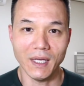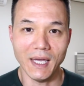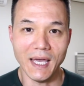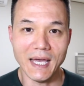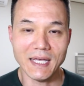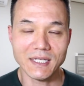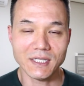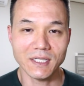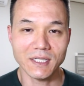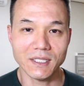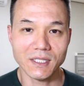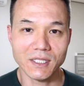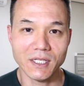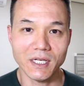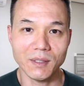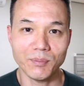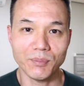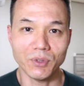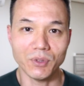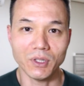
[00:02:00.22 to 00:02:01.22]
as an
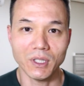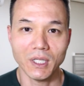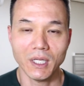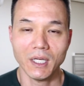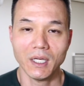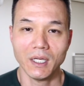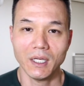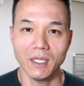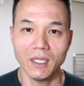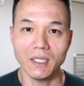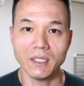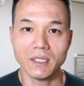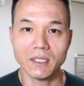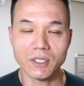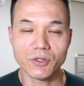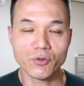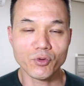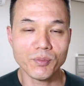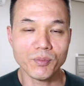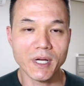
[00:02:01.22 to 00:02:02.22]
example, it
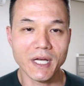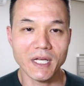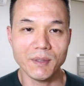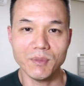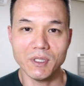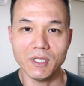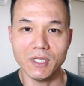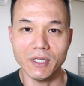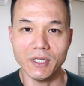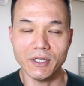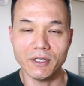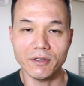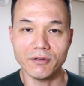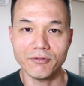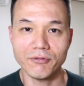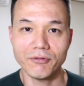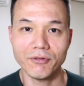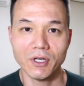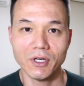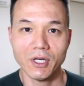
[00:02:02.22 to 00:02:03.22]
does remind me
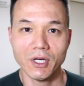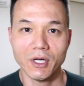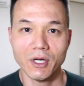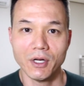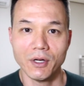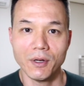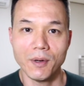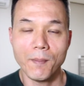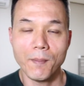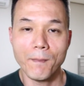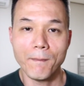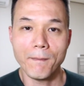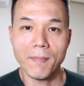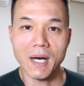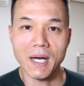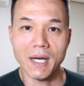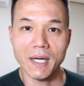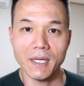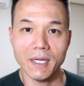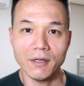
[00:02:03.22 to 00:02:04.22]
of
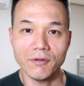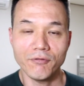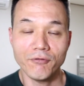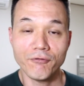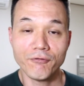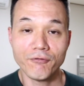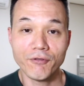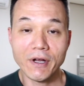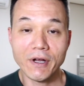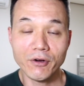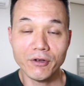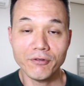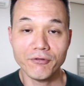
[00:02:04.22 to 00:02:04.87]
my very